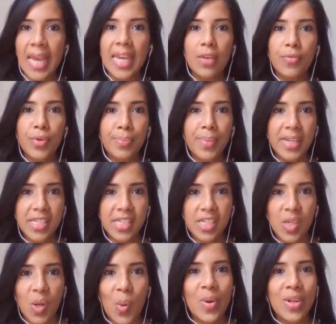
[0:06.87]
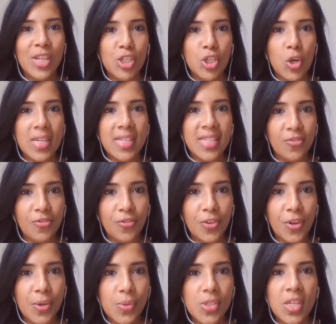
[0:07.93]
Even better when the talk is
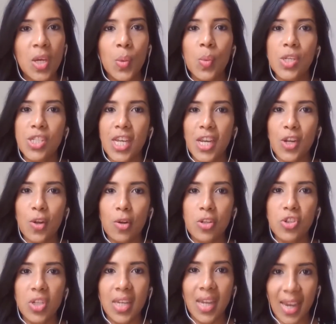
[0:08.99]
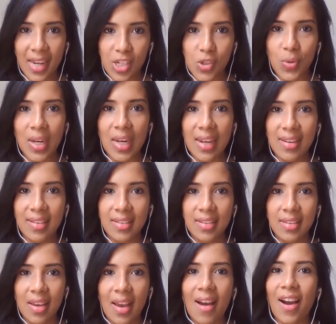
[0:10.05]
infused with technology and training.
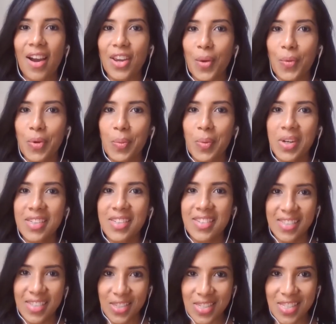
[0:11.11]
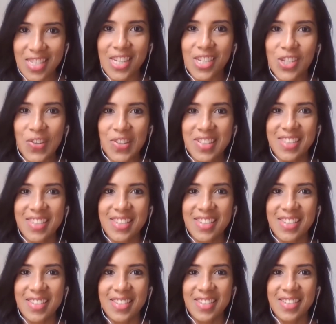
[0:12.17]
Hi everyone, this is TTalks.
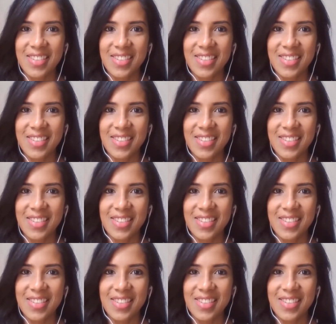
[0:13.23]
